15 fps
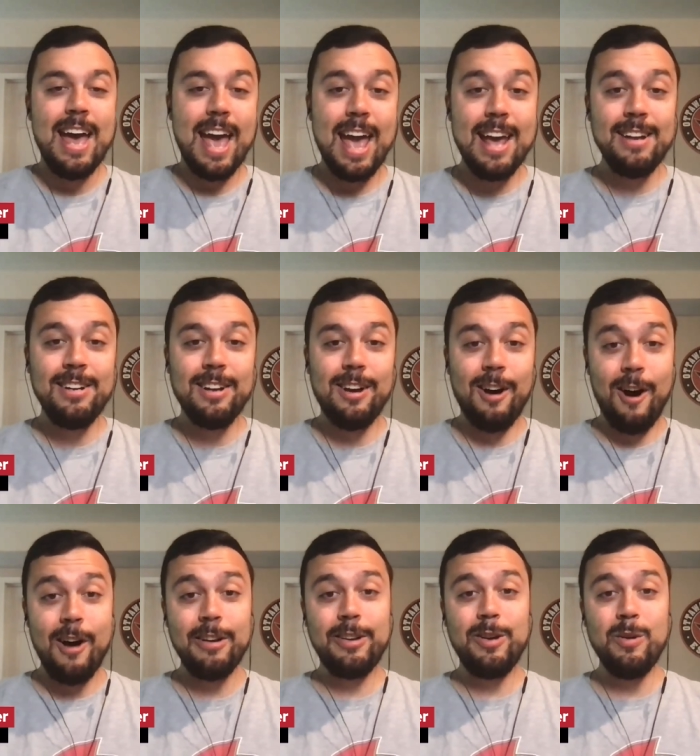and
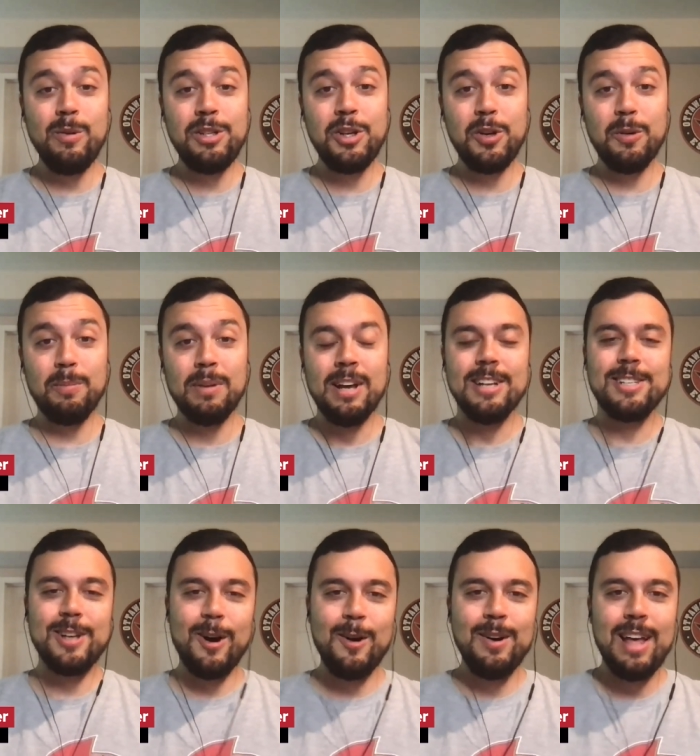on YouTube.
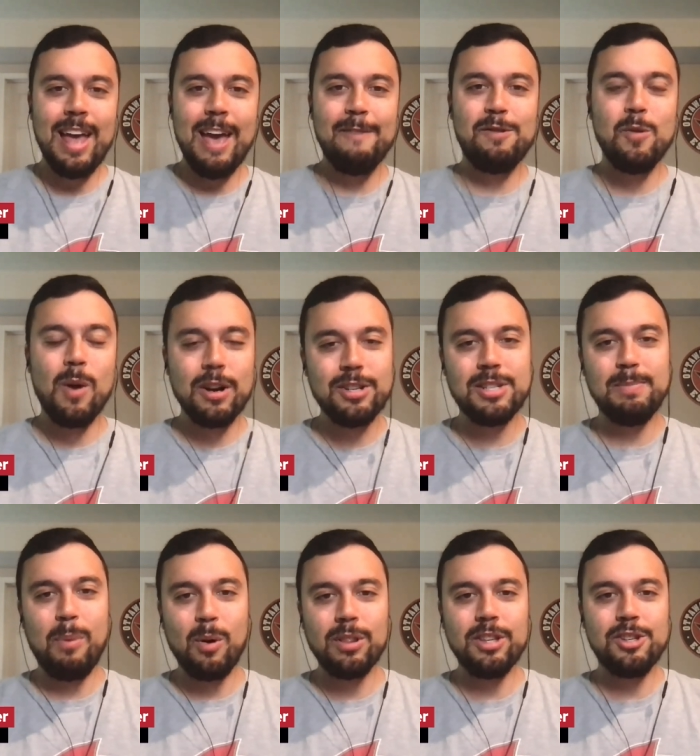So if you want to
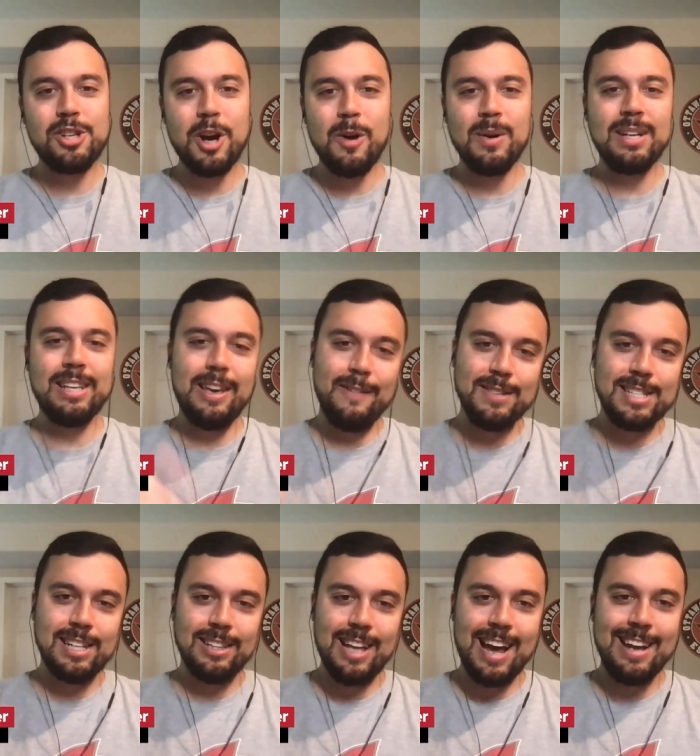support the show, give us
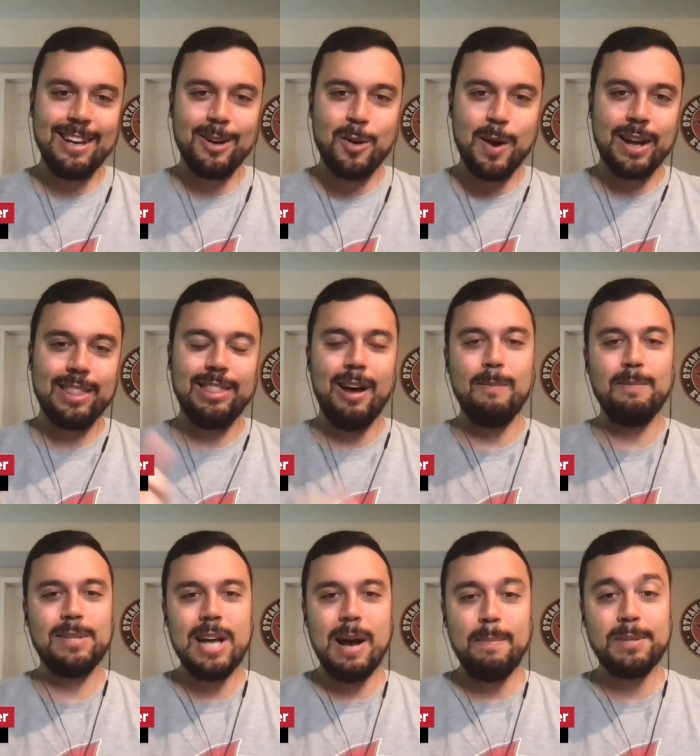a like, quick
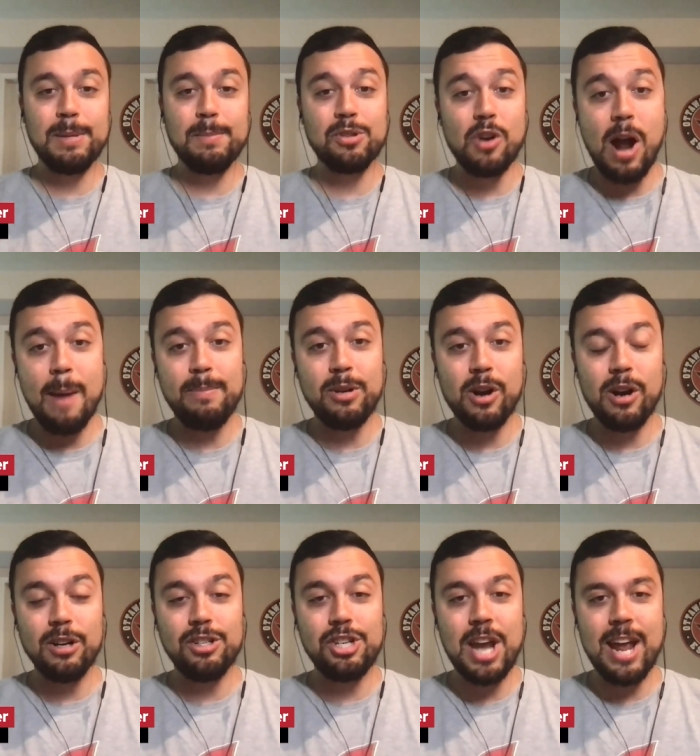thumbs up, subscribe to
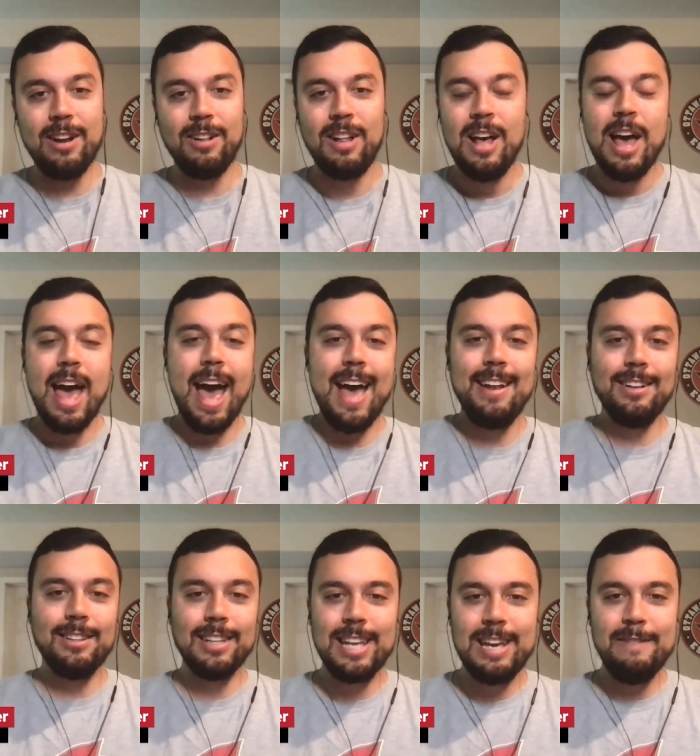our channel, and
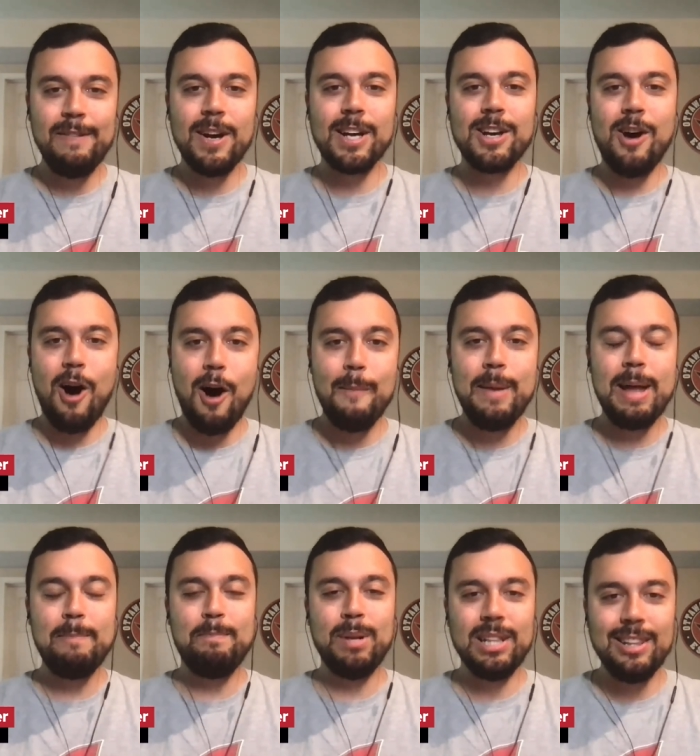leave a
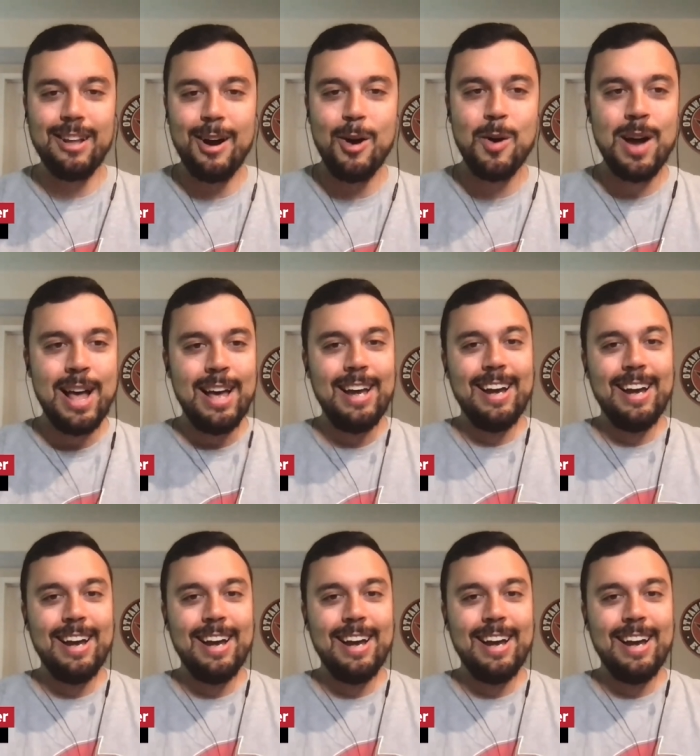comment below.